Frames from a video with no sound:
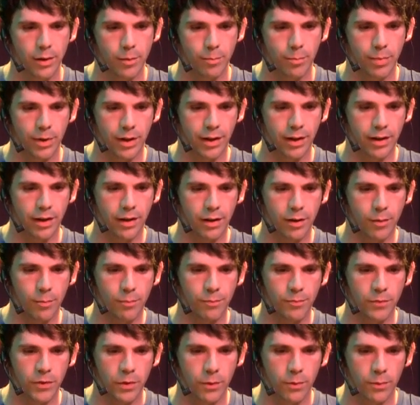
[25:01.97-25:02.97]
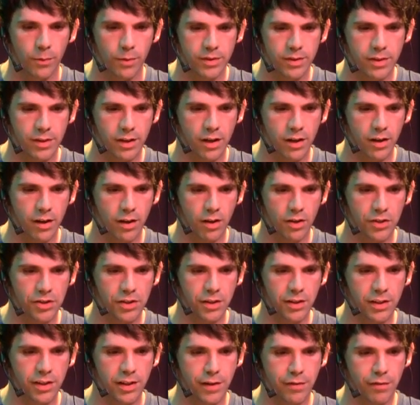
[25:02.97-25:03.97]
But I'll show
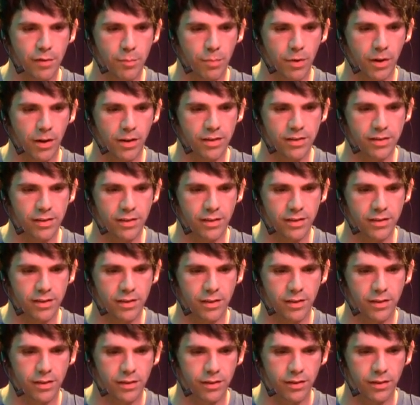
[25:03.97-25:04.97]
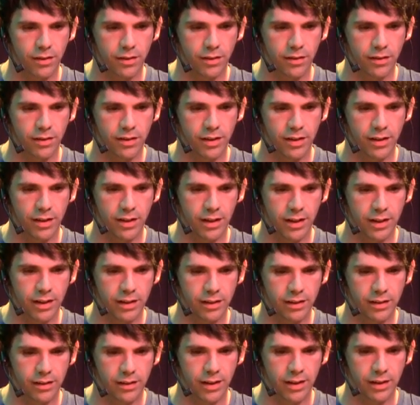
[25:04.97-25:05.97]
you the different parts, because I
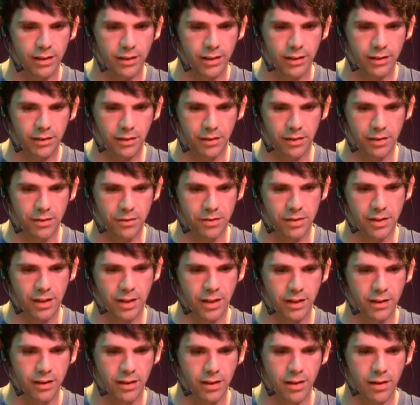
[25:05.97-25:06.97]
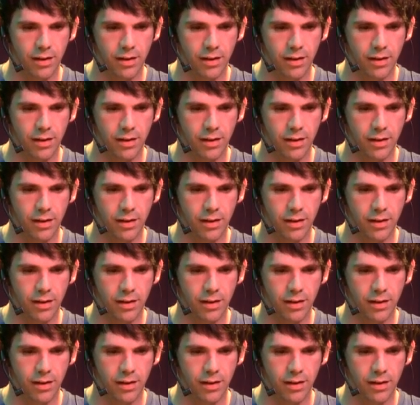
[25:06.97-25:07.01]
think they're interesting.